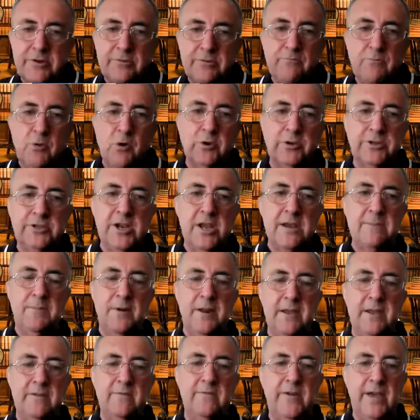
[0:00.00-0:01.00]
more
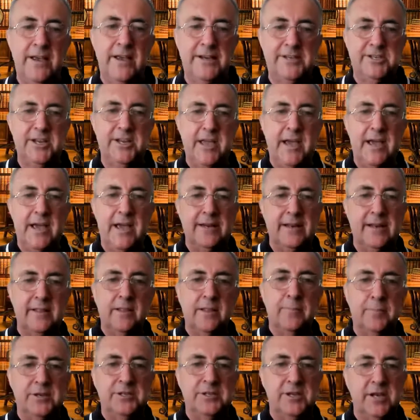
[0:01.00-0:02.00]
deeply investigating
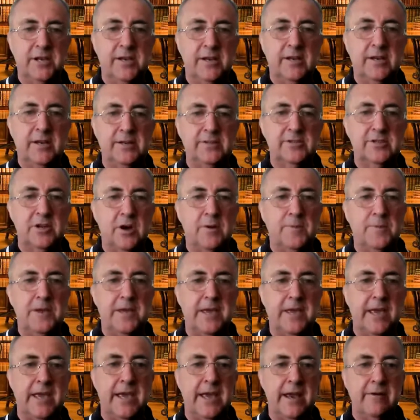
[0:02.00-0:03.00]
the particular topic
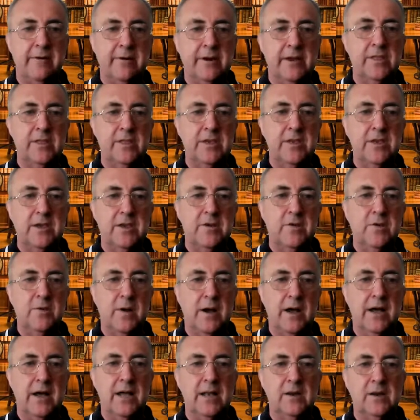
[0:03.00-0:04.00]
area that you
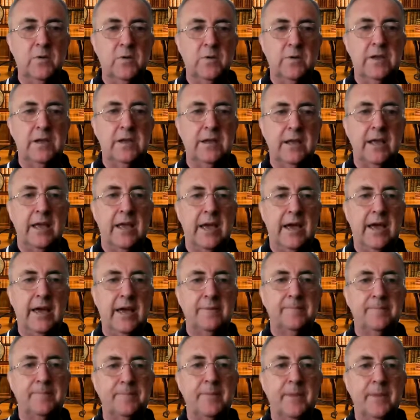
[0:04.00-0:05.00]
are looking
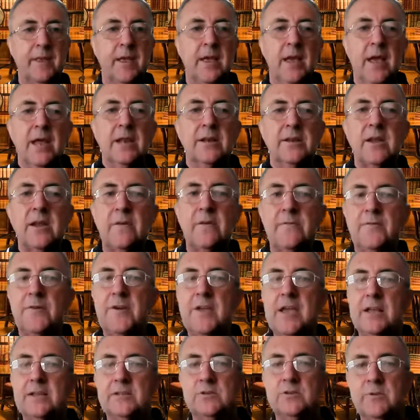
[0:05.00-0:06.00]
at. Don't
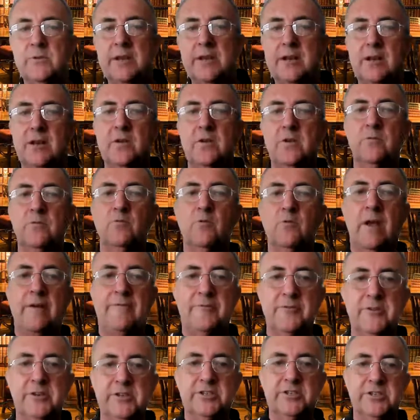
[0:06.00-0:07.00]
forget to include
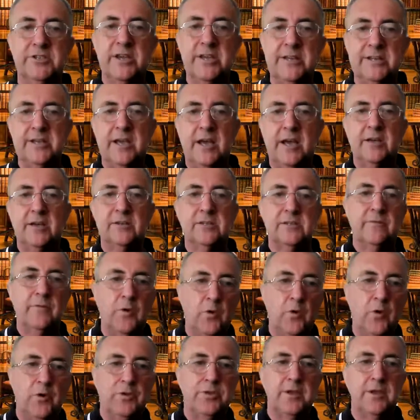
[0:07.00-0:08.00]
reference details of
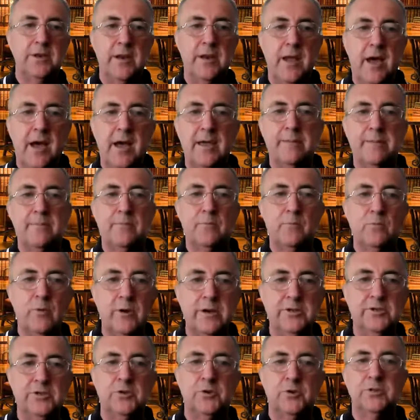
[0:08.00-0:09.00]
author, name,
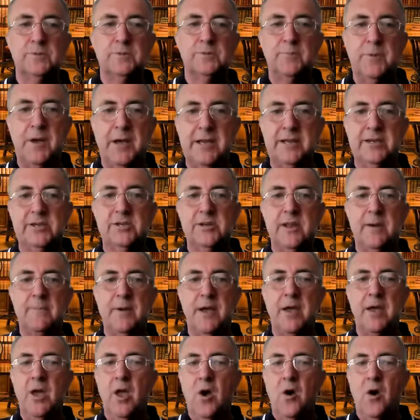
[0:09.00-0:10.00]
resource, page
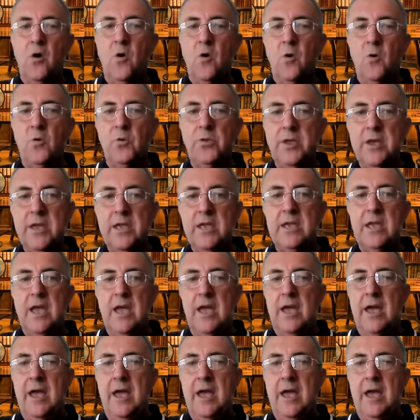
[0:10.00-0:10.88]
number, all the